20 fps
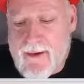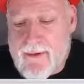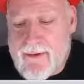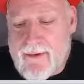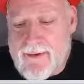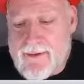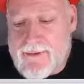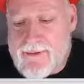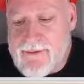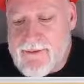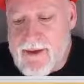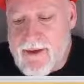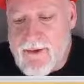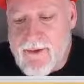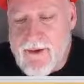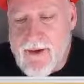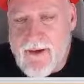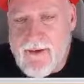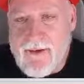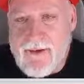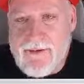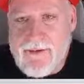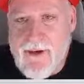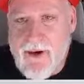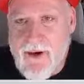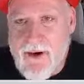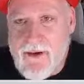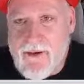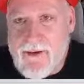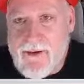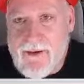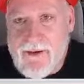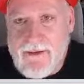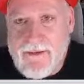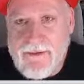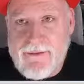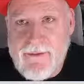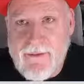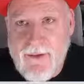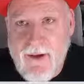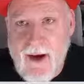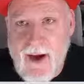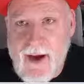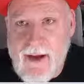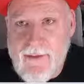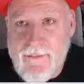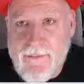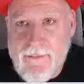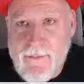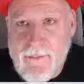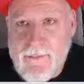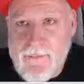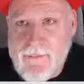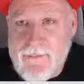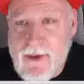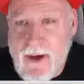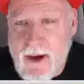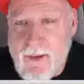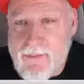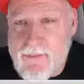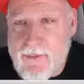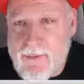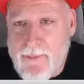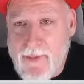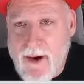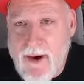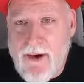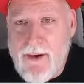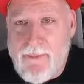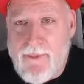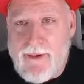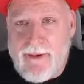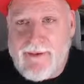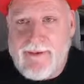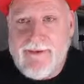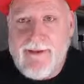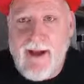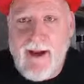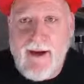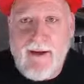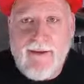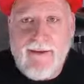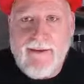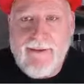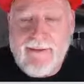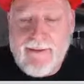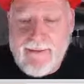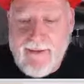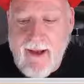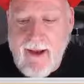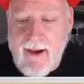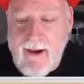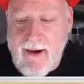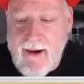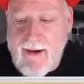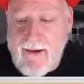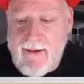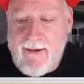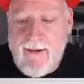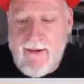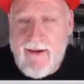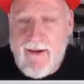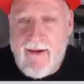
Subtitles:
The centering on this card is great from top to bottom and side to side.